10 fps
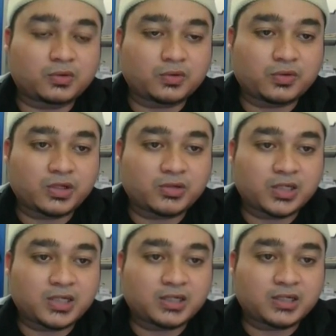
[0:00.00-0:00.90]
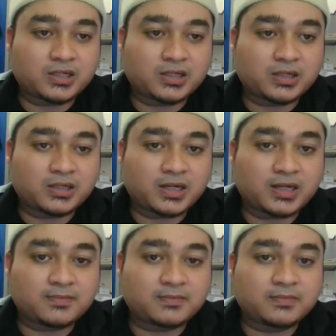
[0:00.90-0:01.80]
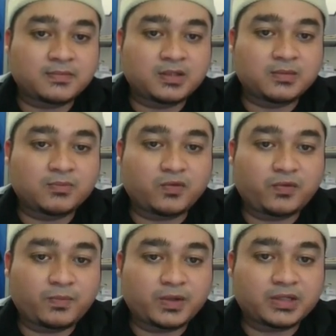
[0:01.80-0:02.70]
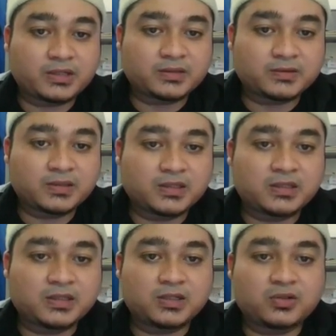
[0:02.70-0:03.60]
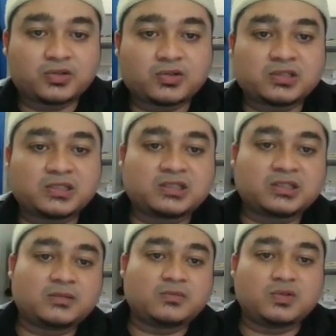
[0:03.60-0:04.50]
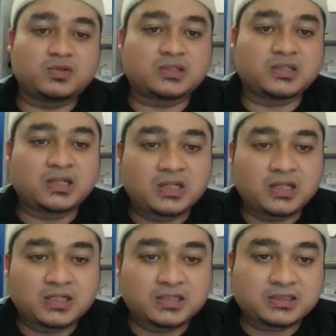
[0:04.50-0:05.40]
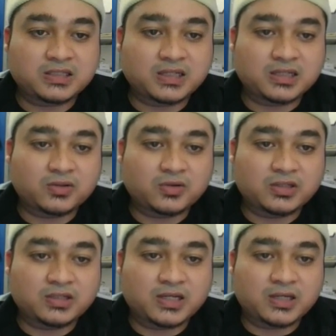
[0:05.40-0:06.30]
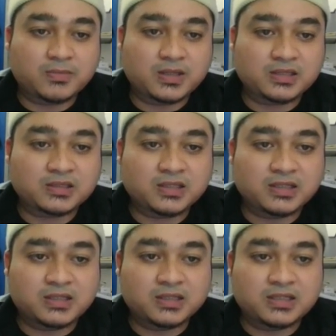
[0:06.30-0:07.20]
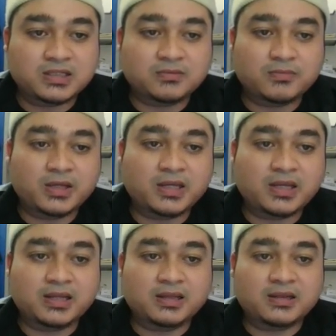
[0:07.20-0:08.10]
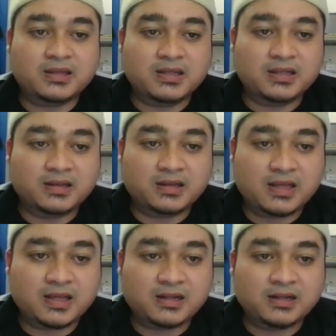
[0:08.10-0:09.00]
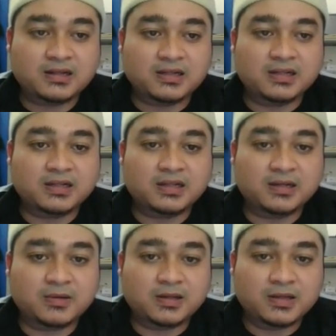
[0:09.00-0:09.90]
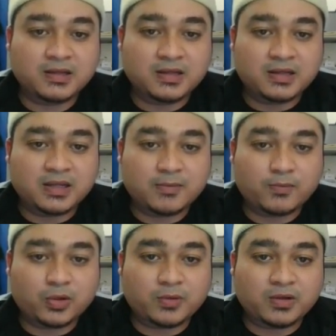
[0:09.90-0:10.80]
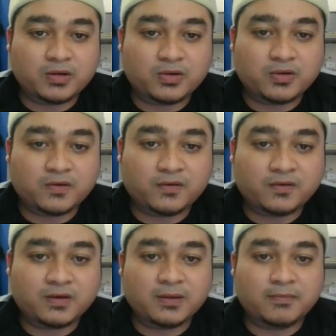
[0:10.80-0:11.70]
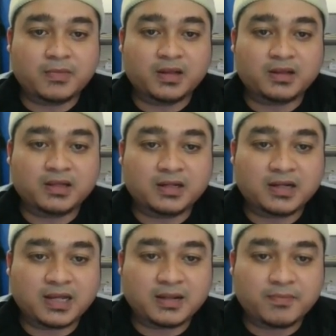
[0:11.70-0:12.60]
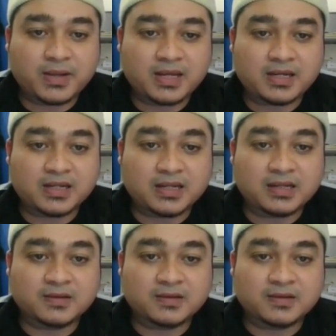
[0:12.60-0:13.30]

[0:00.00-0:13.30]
to regulate the arm movement. The control system uses second order dynamics. This may entail the employment of method like PID,